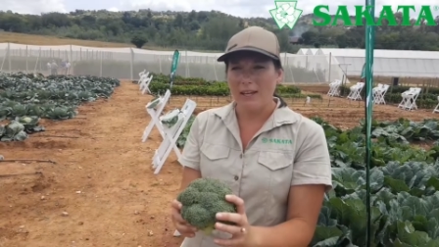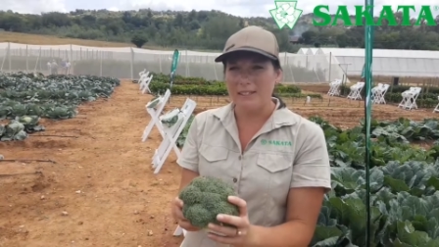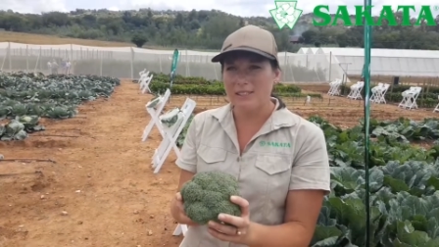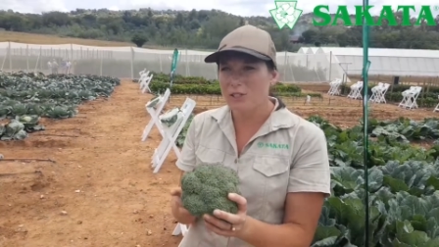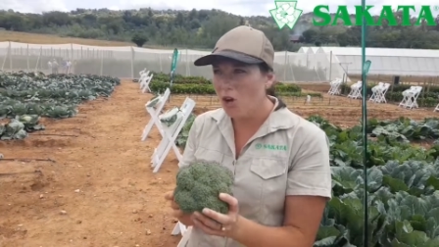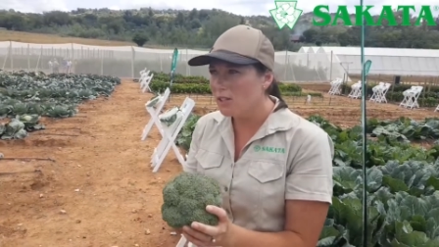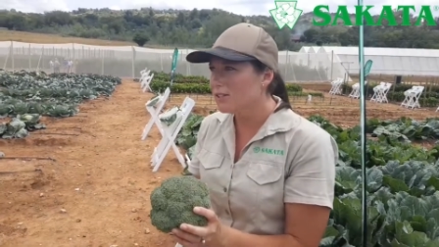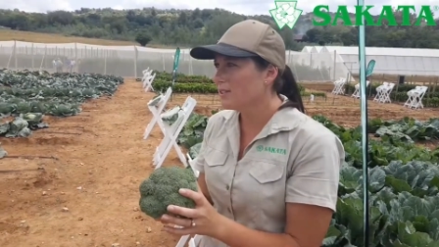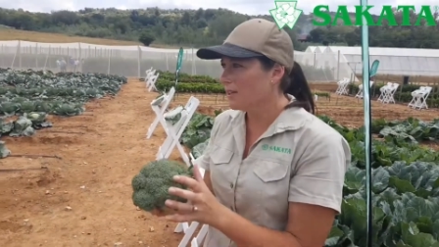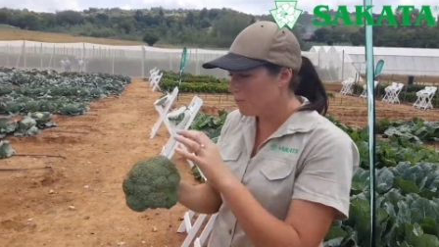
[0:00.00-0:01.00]
It's not
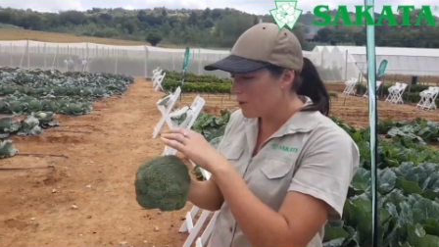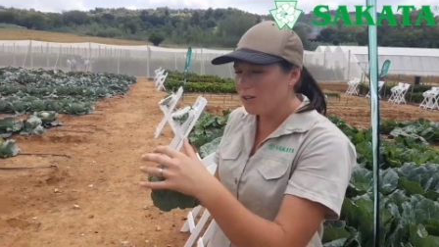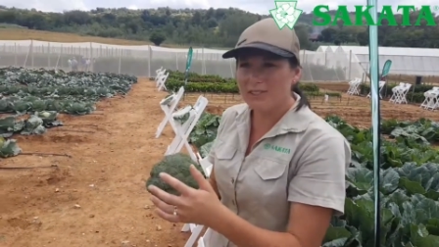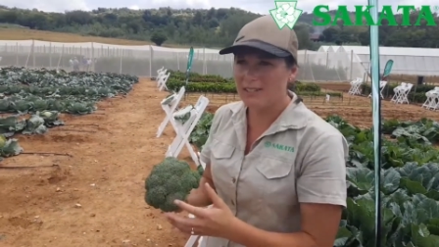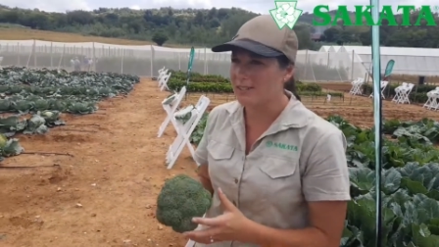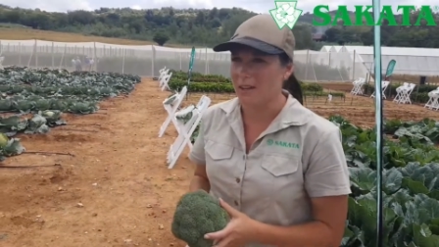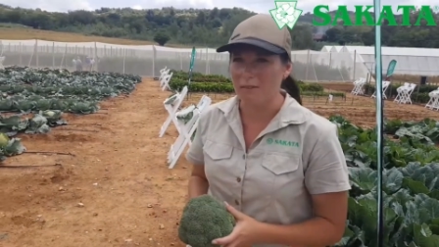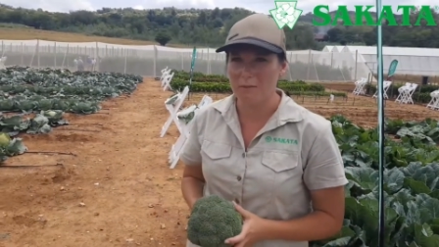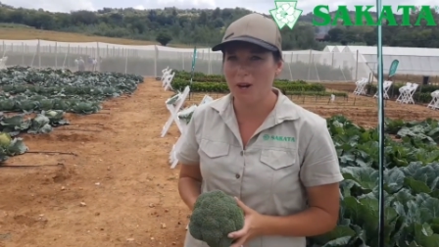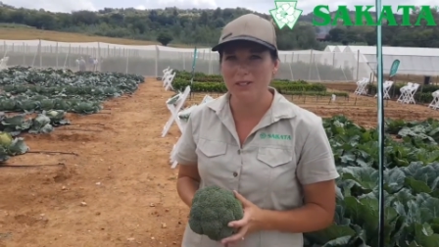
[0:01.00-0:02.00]
processed
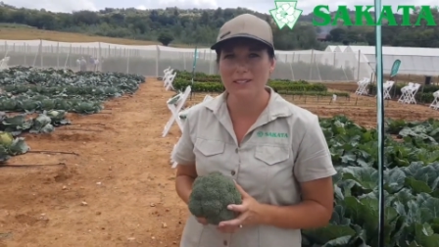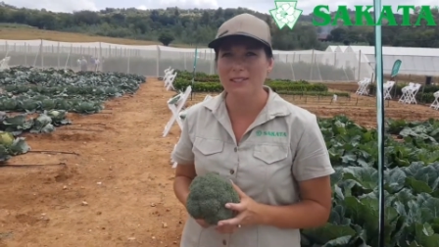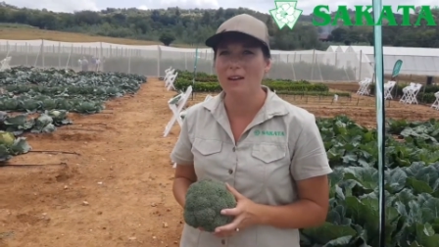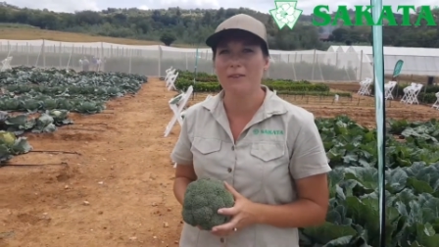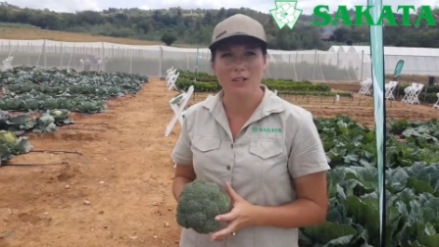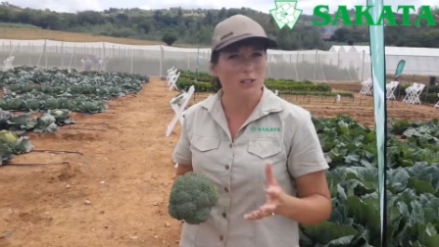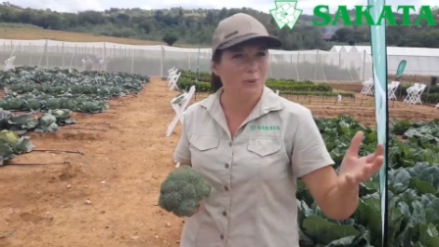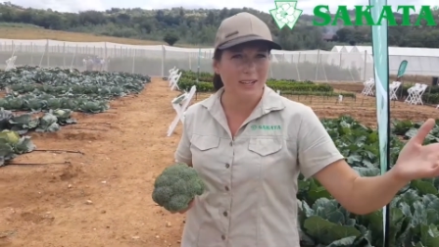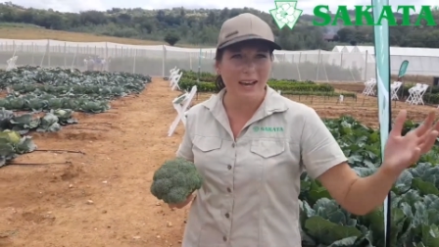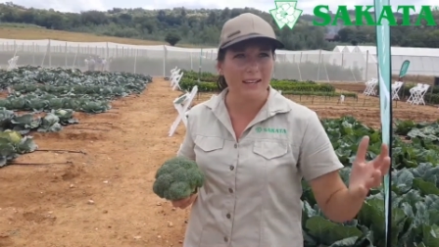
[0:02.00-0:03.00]
stuff. Processed stuff goes to
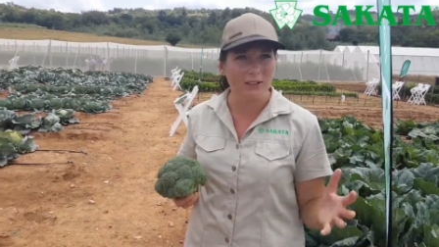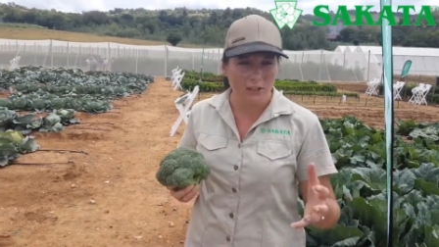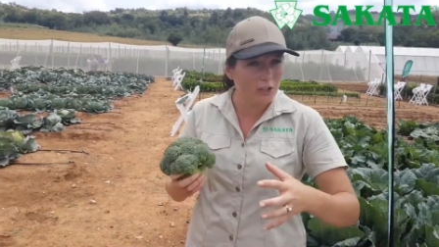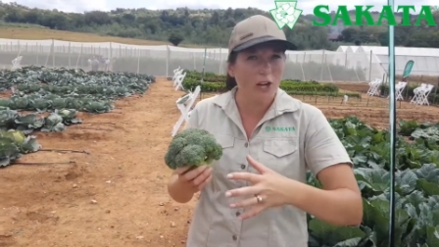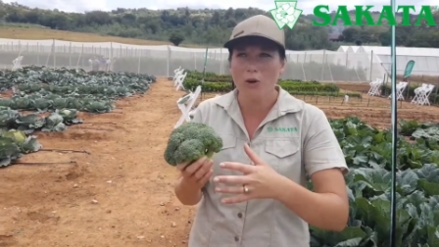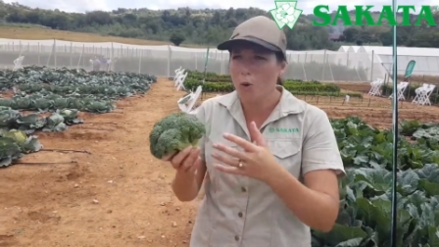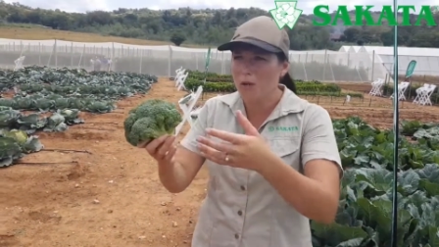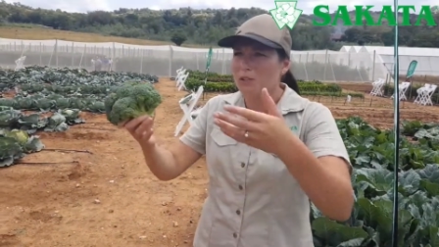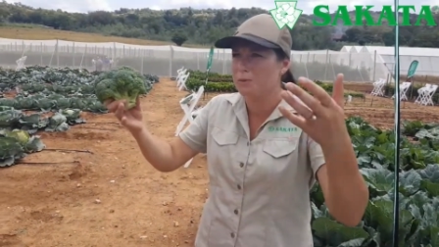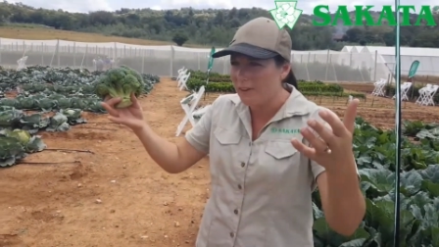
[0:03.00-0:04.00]
McCain and you know all
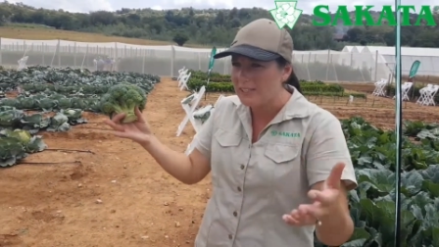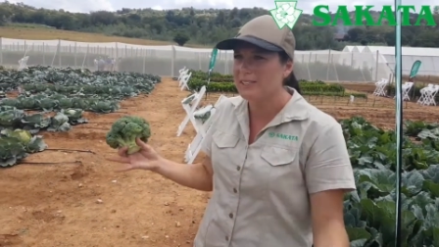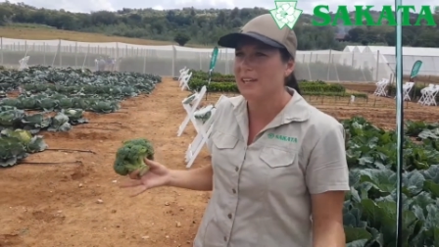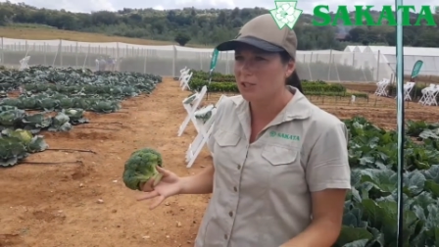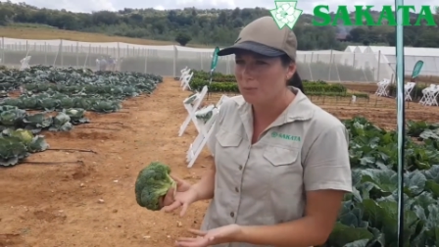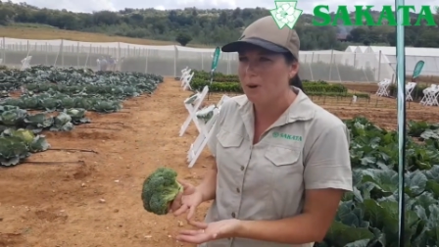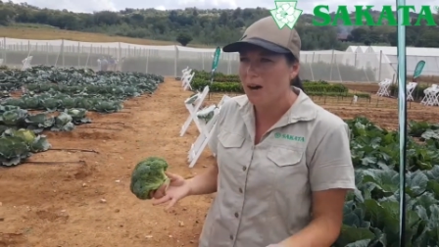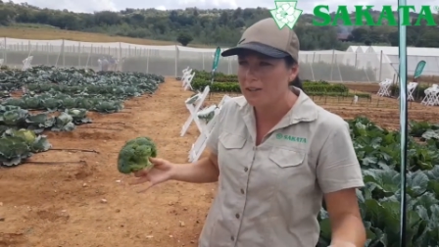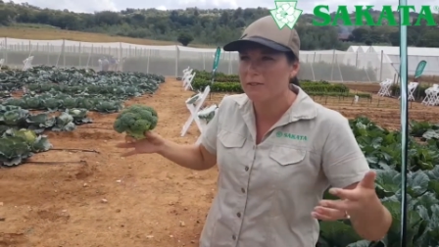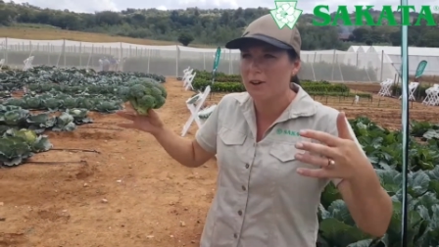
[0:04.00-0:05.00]
those veggies that you
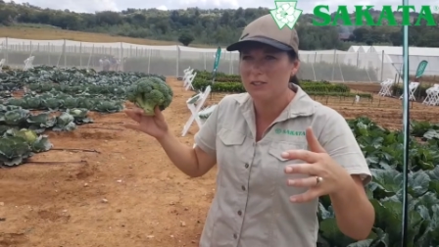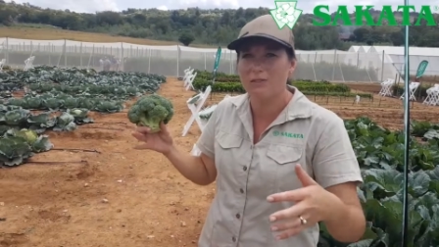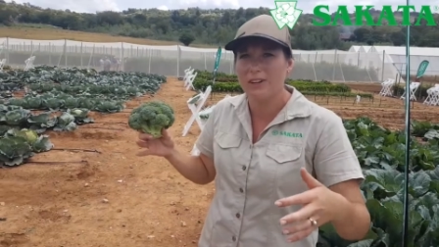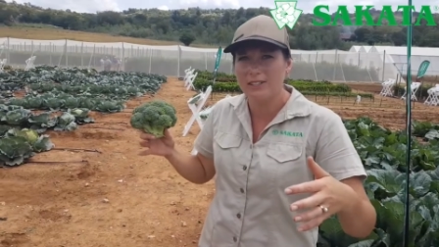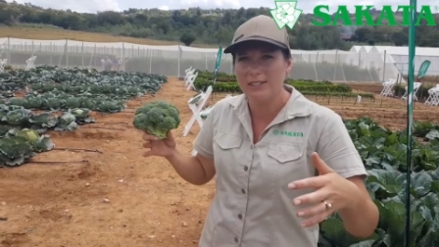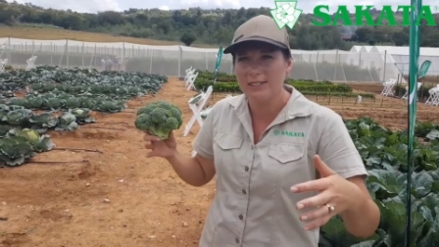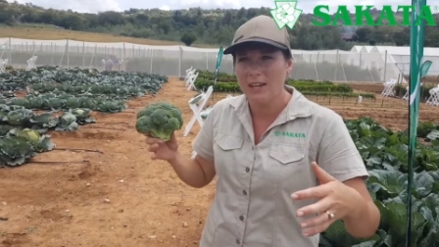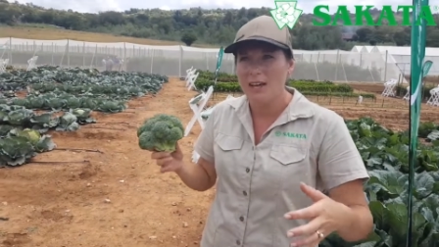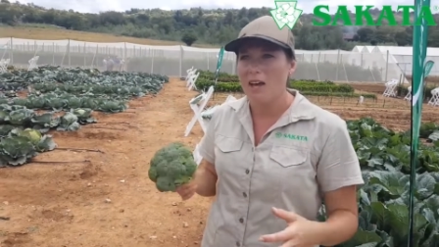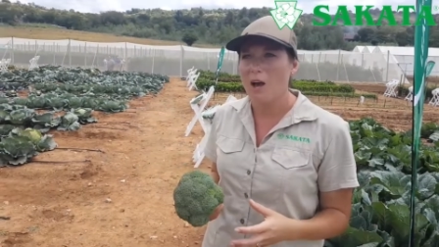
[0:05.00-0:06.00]
buy, the frozen veggies?
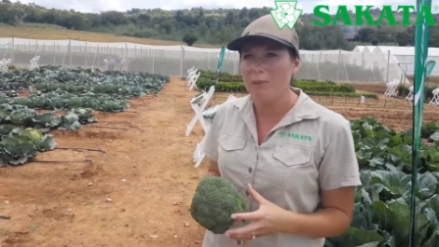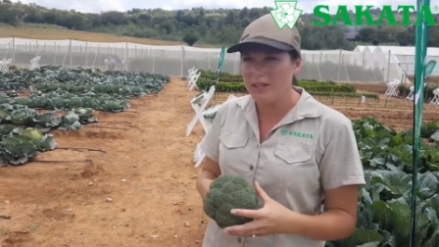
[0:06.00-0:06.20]
I